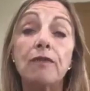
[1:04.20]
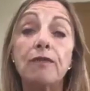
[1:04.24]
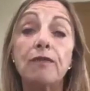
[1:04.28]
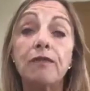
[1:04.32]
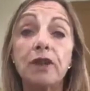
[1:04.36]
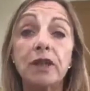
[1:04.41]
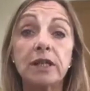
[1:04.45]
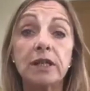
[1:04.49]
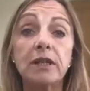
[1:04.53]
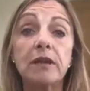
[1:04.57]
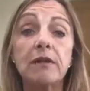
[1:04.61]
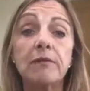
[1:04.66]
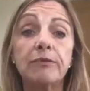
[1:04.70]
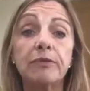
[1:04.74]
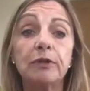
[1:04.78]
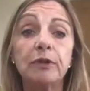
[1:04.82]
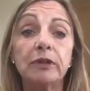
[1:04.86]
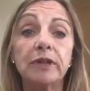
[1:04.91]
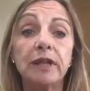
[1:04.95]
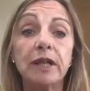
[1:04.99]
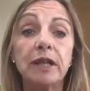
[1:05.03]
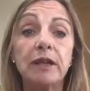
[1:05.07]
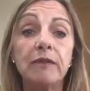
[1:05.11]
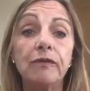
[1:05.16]

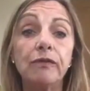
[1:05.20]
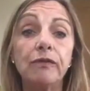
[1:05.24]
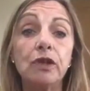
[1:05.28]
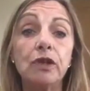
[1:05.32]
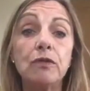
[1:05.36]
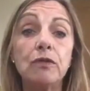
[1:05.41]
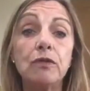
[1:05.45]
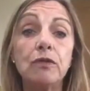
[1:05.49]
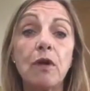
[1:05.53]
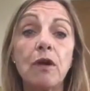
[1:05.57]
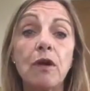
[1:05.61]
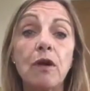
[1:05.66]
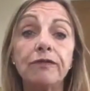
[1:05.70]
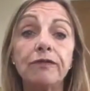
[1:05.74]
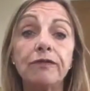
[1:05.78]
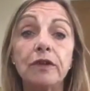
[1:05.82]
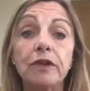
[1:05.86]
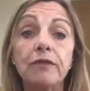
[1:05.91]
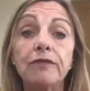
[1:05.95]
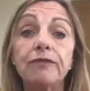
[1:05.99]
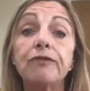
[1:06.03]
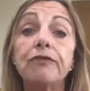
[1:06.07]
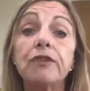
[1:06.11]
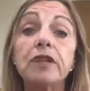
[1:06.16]
example, if you offer
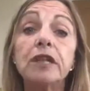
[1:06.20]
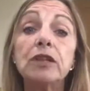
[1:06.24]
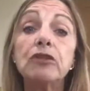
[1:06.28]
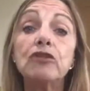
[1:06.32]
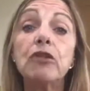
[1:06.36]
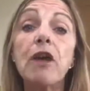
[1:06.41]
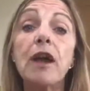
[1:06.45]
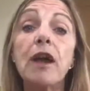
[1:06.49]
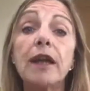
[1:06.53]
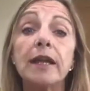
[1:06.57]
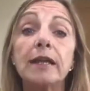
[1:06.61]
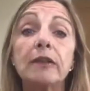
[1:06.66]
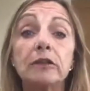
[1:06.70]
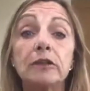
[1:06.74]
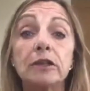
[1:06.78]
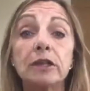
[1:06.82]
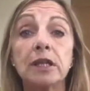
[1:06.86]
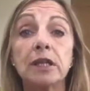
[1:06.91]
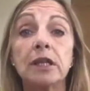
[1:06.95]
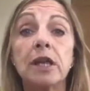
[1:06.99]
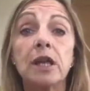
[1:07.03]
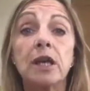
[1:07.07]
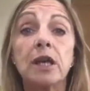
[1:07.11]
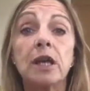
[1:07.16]
free trials,
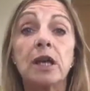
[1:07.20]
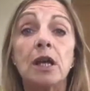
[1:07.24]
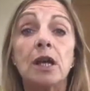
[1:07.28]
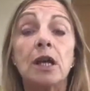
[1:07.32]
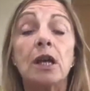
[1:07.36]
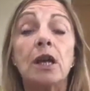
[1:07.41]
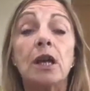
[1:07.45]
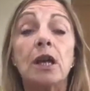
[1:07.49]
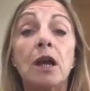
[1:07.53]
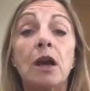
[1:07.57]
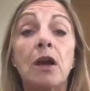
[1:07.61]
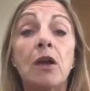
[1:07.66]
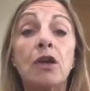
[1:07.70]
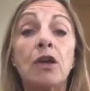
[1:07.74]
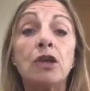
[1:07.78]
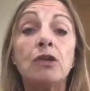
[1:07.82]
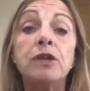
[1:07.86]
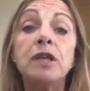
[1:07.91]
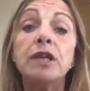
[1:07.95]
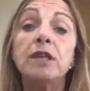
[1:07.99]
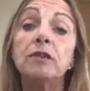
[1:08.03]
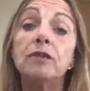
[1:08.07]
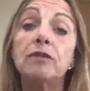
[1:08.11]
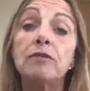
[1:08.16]
you
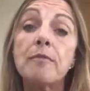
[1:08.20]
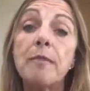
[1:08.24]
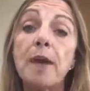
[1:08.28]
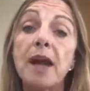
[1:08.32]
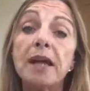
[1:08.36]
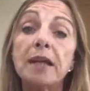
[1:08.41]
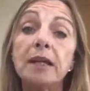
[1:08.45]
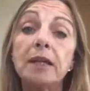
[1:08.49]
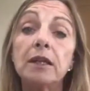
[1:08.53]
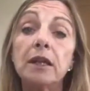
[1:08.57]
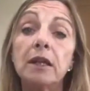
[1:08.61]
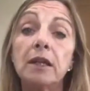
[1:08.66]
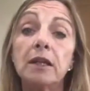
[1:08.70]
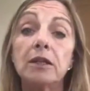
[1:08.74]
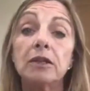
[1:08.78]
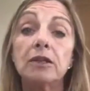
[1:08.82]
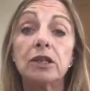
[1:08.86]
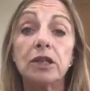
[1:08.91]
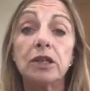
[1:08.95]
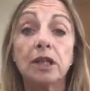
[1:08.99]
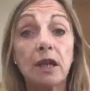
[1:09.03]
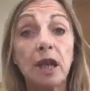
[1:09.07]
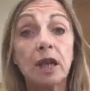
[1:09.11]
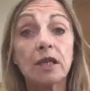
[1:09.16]
need to remind
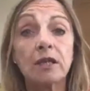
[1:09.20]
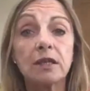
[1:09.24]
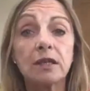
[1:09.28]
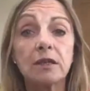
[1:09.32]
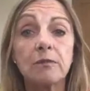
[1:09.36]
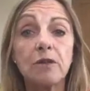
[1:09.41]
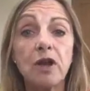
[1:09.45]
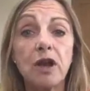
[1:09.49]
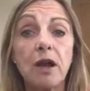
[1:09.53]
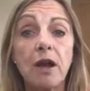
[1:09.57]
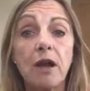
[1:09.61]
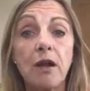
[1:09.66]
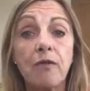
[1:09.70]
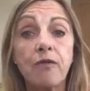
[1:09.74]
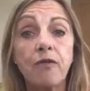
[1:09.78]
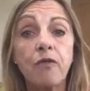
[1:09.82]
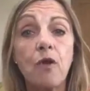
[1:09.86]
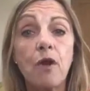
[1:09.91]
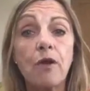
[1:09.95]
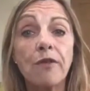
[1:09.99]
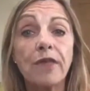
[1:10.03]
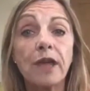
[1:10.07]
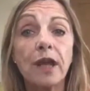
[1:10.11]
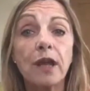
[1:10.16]
the customer of
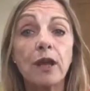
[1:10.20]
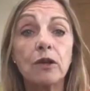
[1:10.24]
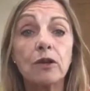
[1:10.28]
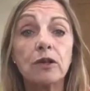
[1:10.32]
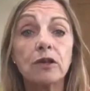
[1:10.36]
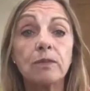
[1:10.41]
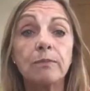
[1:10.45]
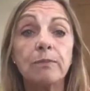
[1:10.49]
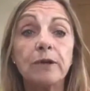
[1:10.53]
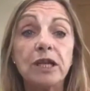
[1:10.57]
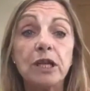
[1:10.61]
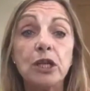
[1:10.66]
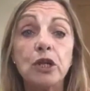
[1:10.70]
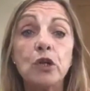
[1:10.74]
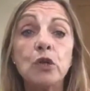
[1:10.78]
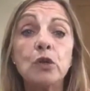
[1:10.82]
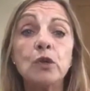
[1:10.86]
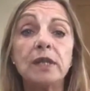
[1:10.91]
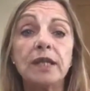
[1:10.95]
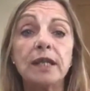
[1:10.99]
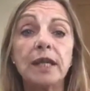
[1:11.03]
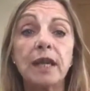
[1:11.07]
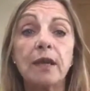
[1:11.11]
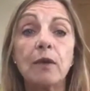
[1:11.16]
what they're going to be
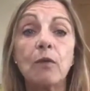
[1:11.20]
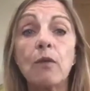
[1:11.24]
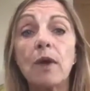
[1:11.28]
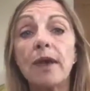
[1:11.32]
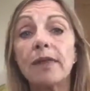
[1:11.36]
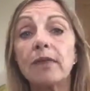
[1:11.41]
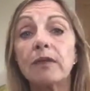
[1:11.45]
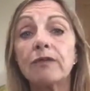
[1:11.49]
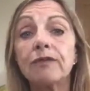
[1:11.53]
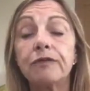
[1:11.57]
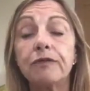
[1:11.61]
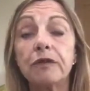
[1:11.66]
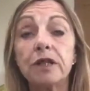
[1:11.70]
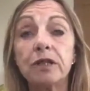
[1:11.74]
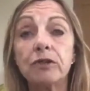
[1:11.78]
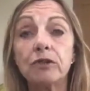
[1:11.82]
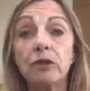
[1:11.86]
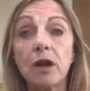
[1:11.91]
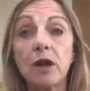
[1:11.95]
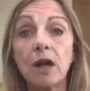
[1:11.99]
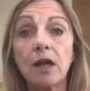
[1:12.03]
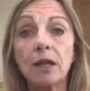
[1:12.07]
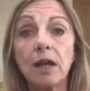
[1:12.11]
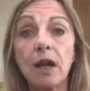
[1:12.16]
losing when the free
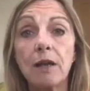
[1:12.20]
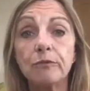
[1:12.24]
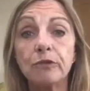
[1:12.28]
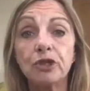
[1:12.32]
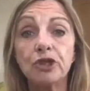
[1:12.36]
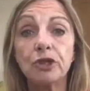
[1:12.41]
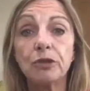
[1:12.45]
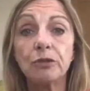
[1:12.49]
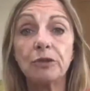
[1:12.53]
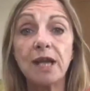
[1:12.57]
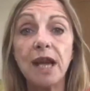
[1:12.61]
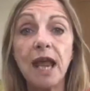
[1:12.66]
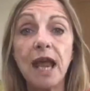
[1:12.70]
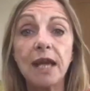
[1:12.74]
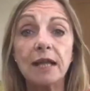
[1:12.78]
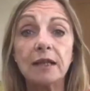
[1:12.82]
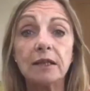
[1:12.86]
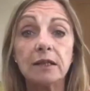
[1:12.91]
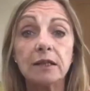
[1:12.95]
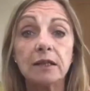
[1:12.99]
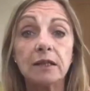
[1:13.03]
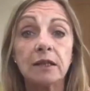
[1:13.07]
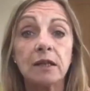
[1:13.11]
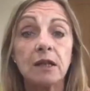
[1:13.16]
trial comes to an
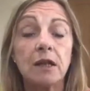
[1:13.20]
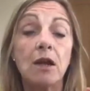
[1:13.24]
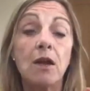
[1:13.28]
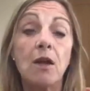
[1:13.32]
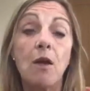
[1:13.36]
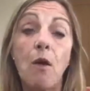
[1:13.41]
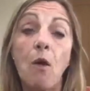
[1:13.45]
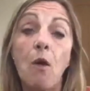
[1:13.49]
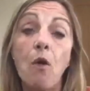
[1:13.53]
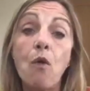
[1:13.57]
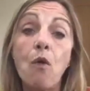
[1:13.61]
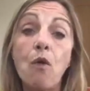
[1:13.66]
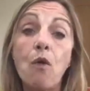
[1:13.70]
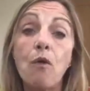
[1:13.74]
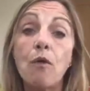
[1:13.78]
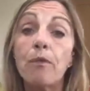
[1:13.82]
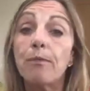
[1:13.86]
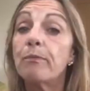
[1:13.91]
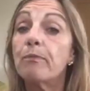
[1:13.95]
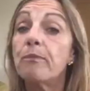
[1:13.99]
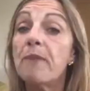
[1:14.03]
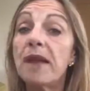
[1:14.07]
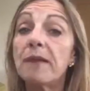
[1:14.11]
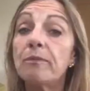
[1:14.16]
end. Or
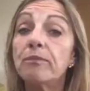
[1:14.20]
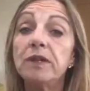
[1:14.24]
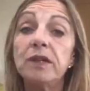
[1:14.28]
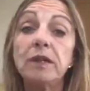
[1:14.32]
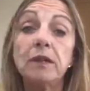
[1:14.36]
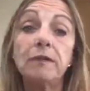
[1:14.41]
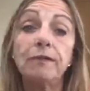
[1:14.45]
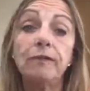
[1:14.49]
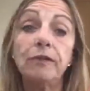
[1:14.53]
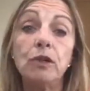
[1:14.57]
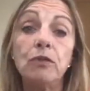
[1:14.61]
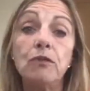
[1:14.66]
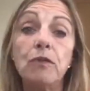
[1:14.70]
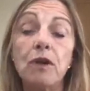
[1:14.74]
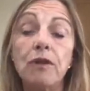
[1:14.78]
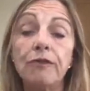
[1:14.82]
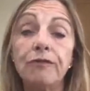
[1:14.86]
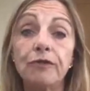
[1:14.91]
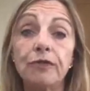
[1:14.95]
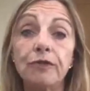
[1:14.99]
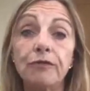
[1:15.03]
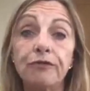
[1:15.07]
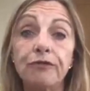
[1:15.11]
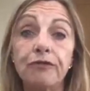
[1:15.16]
maybe if you
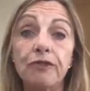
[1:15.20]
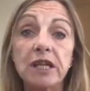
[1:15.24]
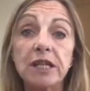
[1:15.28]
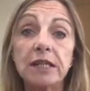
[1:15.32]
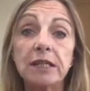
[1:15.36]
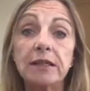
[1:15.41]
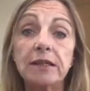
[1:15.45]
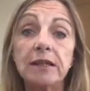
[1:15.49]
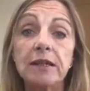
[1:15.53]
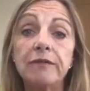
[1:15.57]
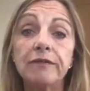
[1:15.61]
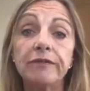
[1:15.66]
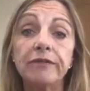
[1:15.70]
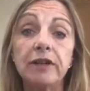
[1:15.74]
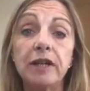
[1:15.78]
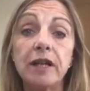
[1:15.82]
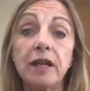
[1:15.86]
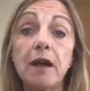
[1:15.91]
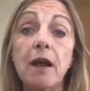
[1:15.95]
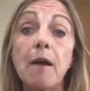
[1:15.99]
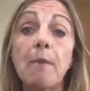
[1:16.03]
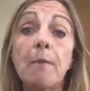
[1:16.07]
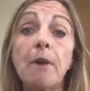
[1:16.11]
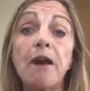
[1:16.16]
offer free
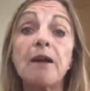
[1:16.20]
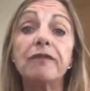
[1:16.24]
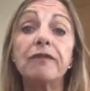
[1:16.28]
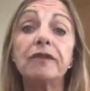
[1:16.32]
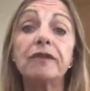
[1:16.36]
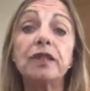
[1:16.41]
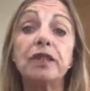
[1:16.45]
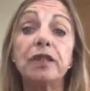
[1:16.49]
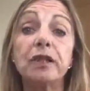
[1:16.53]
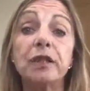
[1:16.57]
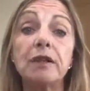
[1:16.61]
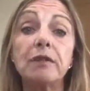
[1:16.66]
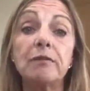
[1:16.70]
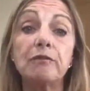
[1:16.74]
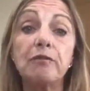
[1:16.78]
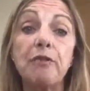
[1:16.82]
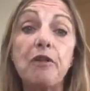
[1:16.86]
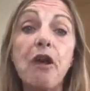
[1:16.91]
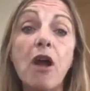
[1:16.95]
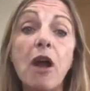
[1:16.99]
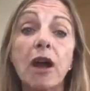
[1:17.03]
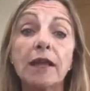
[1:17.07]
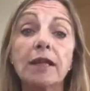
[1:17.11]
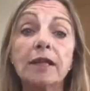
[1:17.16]
delivery above a certain
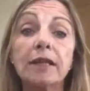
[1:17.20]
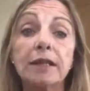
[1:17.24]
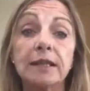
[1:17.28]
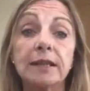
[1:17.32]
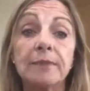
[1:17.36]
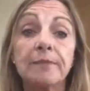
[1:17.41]
price,